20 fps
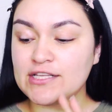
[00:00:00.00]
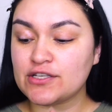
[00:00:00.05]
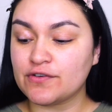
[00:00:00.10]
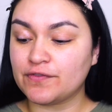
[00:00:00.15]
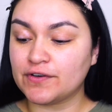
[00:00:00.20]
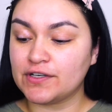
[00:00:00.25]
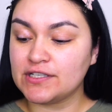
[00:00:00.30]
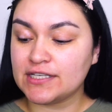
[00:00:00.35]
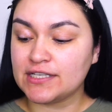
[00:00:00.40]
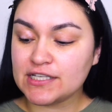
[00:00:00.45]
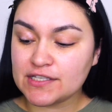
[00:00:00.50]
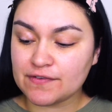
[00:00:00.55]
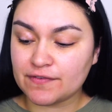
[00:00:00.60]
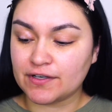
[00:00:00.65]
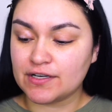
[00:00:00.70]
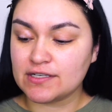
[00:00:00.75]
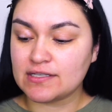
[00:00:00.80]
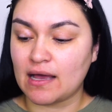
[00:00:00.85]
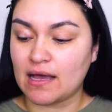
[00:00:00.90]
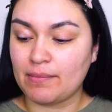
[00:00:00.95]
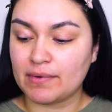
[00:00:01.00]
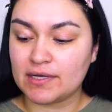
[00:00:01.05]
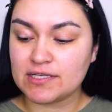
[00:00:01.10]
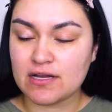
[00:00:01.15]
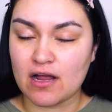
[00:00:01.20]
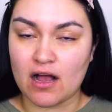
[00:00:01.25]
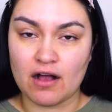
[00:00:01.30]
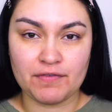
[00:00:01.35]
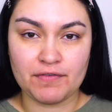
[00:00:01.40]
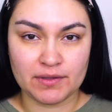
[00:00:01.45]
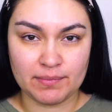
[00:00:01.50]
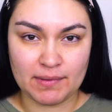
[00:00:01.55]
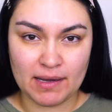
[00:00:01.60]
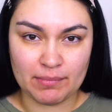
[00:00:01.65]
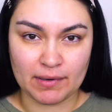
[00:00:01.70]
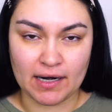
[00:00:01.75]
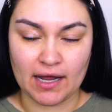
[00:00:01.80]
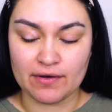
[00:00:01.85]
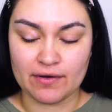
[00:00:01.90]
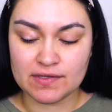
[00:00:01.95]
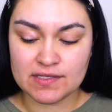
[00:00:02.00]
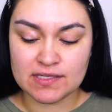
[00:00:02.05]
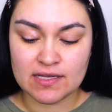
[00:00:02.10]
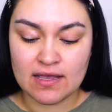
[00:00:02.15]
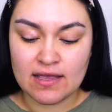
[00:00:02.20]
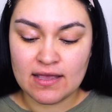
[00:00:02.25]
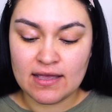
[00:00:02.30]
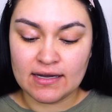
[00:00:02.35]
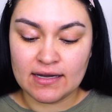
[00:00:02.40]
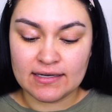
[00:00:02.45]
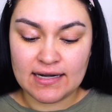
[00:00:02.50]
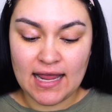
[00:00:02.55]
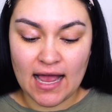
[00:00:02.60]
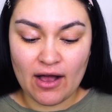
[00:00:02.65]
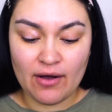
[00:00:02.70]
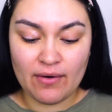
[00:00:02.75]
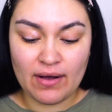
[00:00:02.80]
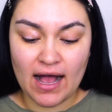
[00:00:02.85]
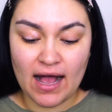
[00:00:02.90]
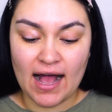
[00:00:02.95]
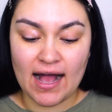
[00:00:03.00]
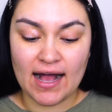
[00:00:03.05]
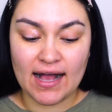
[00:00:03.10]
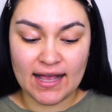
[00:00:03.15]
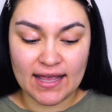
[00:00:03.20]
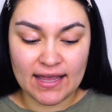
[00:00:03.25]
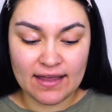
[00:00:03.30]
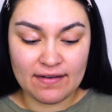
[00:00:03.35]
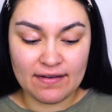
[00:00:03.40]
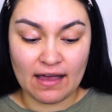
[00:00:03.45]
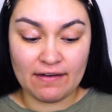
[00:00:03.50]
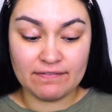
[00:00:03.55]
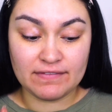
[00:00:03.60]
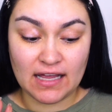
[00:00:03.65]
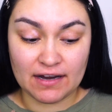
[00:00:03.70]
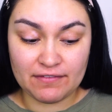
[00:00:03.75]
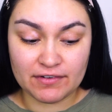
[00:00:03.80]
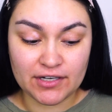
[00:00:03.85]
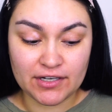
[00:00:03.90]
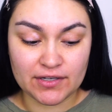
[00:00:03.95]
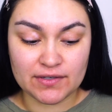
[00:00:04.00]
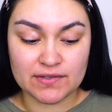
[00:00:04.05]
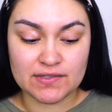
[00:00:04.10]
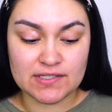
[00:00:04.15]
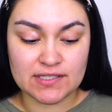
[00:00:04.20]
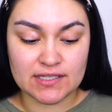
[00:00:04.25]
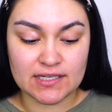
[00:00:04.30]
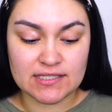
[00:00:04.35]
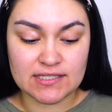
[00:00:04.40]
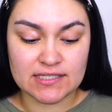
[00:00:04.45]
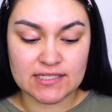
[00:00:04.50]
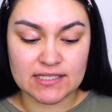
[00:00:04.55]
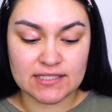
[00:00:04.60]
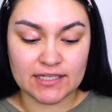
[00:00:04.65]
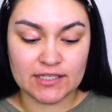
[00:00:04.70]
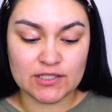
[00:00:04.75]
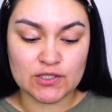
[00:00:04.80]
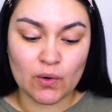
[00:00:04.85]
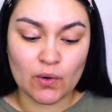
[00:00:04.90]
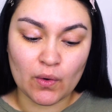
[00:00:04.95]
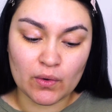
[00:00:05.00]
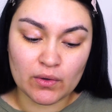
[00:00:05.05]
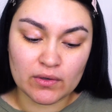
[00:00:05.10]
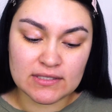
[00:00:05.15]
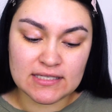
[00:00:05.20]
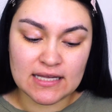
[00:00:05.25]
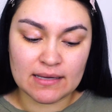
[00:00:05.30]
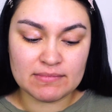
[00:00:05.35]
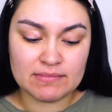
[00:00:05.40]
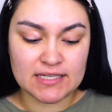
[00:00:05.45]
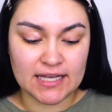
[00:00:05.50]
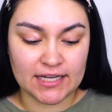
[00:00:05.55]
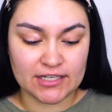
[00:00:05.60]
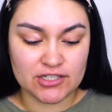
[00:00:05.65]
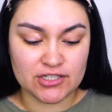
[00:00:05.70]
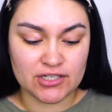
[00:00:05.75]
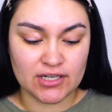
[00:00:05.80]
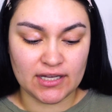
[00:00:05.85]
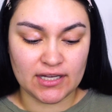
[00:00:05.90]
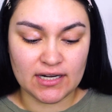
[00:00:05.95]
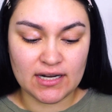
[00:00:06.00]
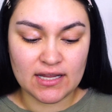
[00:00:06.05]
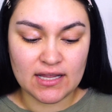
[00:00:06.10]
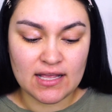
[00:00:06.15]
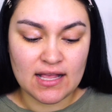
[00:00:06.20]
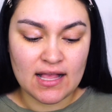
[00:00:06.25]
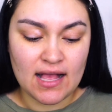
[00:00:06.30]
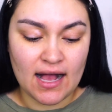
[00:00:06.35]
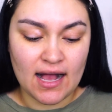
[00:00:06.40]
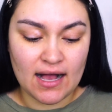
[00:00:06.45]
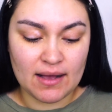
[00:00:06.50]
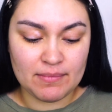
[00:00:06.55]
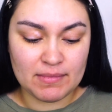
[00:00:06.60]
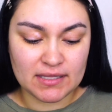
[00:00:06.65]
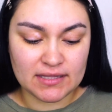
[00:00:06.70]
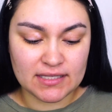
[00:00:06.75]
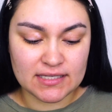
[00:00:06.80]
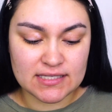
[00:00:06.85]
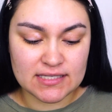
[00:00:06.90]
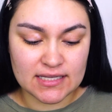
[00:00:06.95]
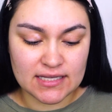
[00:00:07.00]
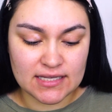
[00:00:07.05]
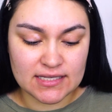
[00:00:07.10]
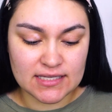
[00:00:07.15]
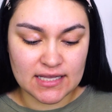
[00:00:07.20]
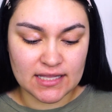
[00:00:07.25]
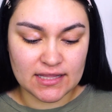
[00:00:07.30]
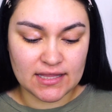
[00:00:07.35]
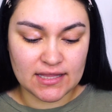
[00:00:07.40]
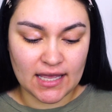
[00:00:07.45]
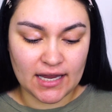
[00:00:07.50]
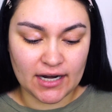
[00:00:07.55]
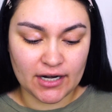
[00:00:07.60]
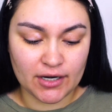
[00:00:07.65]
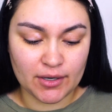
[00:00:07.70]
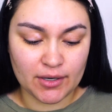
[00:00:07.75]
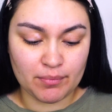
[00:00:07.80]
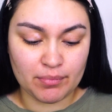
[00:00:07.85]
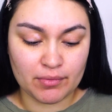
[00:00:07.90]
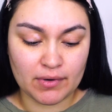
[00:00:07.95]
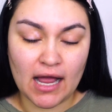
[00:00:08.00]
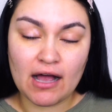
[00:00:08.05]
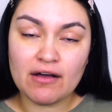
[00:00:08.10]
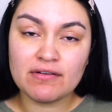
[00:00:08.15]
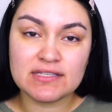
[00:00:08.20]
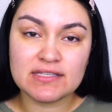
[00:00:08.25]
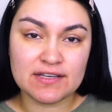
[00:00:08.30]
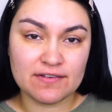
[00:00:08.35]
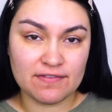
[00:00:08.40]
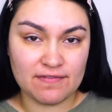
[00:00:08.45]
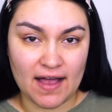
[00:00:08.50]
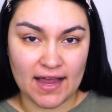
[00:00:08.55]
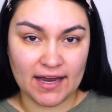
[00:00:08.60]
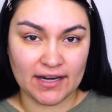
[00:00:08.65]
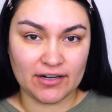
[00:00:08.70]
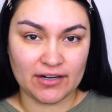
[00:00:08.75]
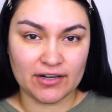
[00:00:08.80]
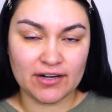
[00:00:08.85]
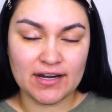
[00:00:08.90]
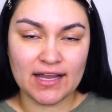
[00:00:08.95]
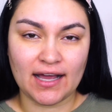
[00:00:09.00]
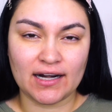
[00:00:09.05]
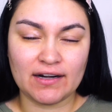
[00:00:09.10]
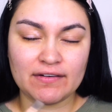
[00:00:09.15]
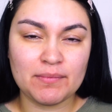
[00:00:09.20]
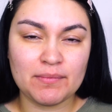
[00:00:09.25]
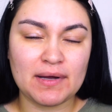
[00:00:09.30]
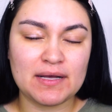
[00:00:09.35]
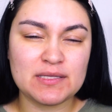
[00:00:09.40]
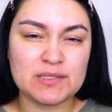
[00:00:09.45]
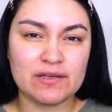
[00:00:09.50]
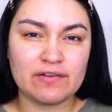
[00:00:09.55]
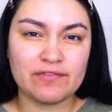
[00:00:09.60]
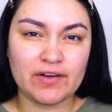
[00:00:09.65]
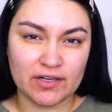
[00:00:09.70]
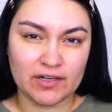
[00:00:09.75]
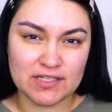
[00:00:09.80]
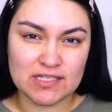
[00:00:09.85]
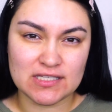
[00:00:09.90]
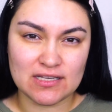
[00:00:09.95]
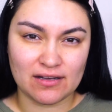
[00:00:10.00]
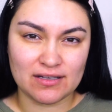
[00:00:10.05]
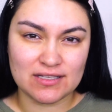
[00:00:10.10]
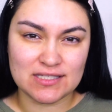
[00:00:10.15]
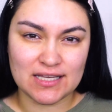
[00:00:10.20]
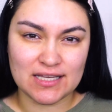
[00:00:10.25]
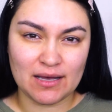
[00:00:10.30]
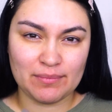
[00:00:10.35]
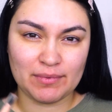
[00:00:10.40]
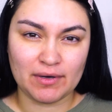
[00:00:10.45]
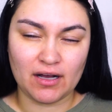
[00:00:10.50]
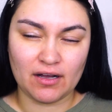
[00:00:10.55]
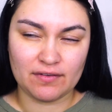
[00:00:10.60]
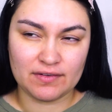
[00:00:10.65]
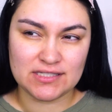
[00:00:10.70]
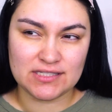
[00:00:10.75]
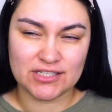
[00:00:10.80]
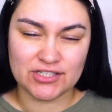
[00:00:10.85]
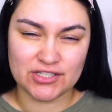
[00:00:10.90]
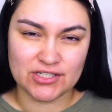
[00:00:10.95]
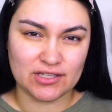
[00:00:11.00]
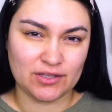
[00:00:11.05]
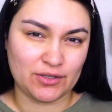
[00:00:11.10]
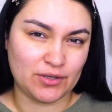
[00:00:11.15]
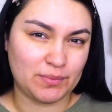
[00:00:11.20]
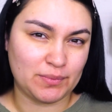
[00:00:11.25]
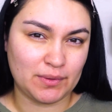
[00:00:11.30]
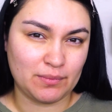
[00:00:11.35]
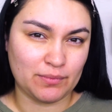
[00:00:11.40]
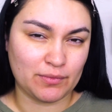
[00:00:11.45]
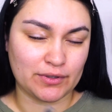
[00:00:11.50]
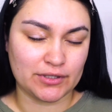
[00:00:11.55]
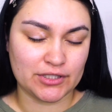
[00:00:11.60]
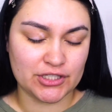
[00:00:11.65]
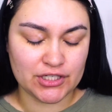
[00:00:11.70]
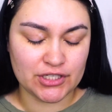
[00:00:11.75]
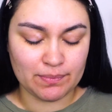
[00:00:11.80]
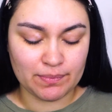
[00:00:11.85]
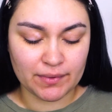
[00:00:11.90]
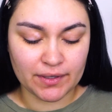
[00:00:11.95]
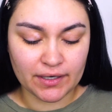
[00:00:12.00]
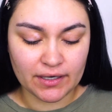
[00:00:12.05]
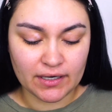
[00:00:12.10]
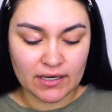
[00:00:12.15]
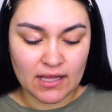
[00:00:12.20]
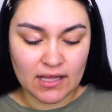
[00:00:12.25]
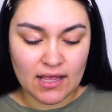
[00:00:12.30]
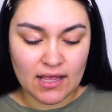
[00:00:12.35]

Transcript: so first things first, I'm gonna start off with my brows. Now, I have never used this. This is the Total Temptation. This is their brow definer. It kind of reminds me of Anastasia, but obviously just a little bit more cheaper.